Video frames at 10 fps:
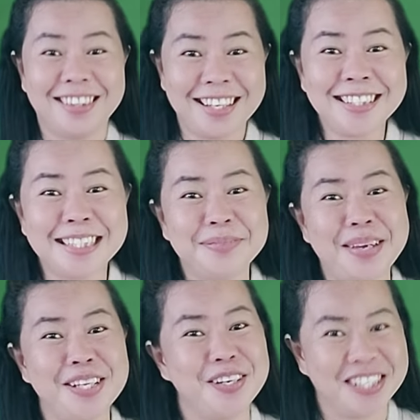This has
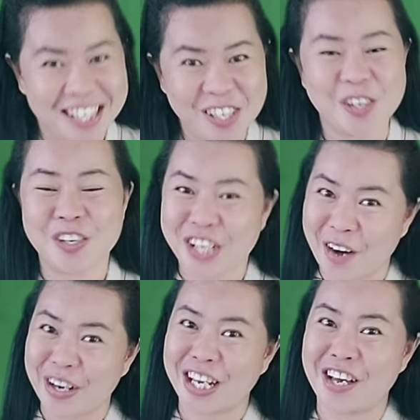been your teacher
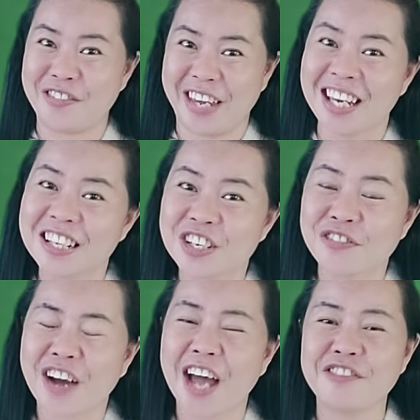Cherika of English
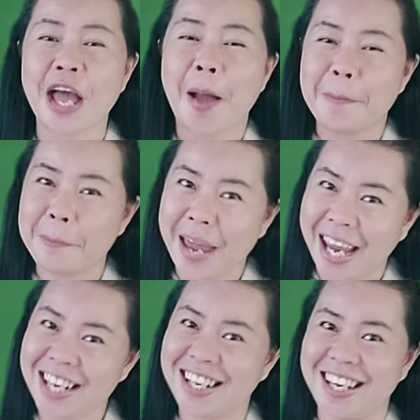5 Made